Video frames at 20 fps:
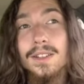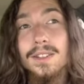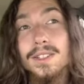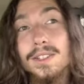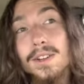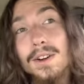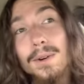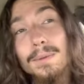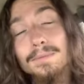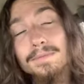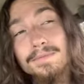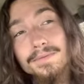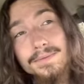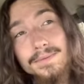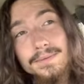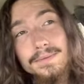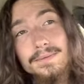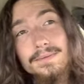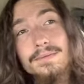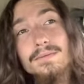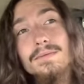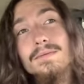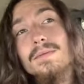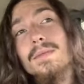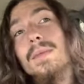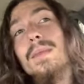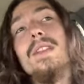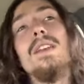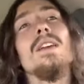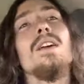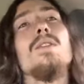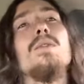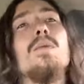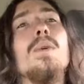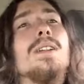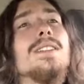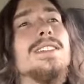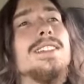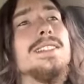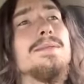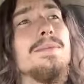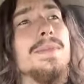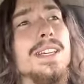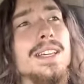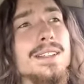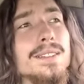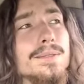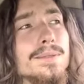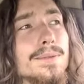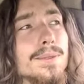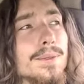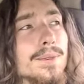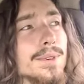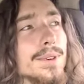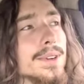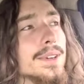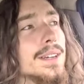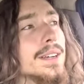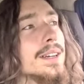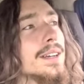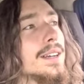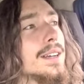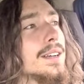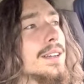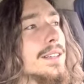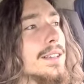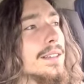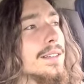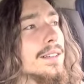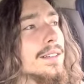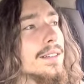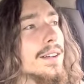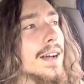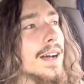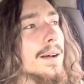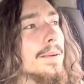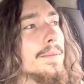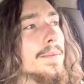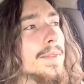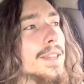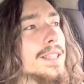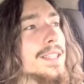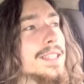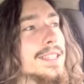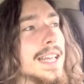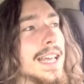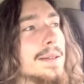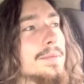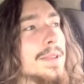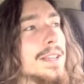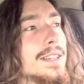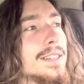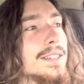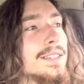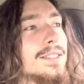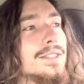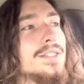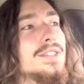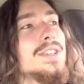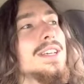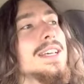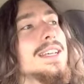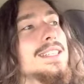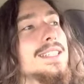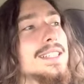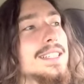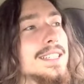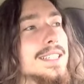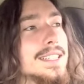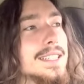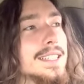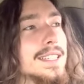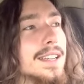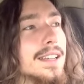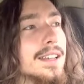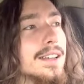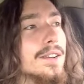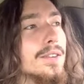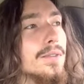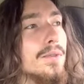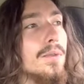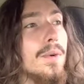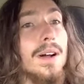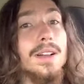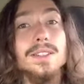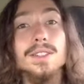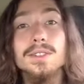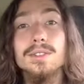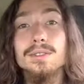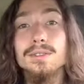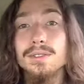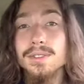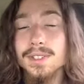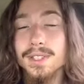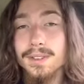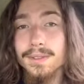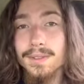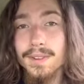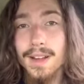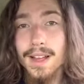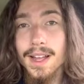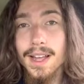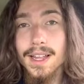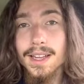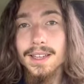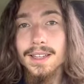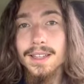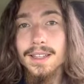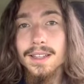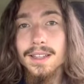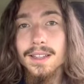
So what does it mean for the statement Jesus was crucified